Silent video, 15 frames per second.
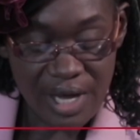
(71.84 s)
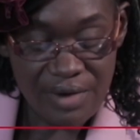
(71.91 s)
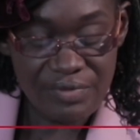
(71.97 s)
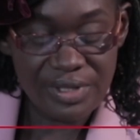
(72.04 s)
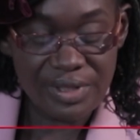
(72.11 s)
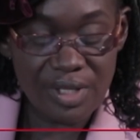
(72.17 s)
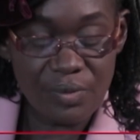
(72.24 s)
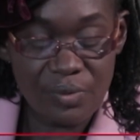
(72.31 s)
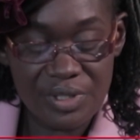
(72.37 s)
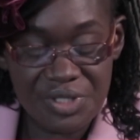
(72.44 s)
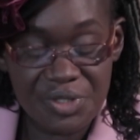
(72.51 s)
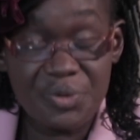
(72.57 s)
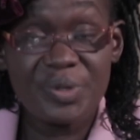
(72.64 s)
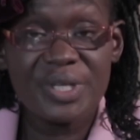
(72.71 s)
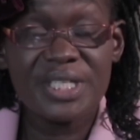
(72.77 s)
Everything was
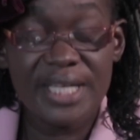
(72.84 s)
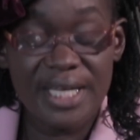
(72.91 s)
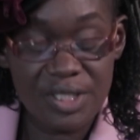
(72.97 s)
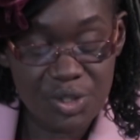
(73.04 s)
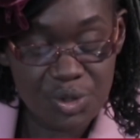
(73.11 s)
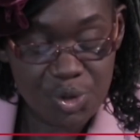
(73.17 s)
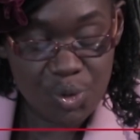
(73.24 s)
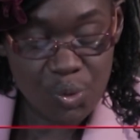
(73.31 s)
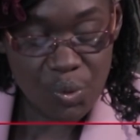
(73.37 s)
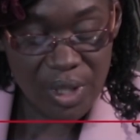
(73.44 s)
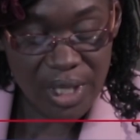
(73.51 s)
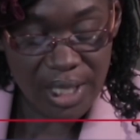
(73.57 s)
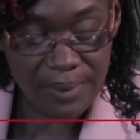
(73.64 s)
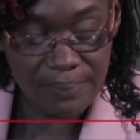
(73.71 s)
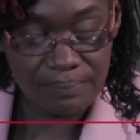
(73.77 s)
created through
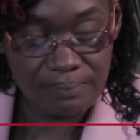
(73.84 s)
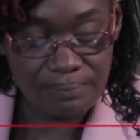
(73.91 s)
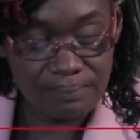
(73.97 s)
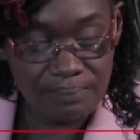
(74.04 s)
him.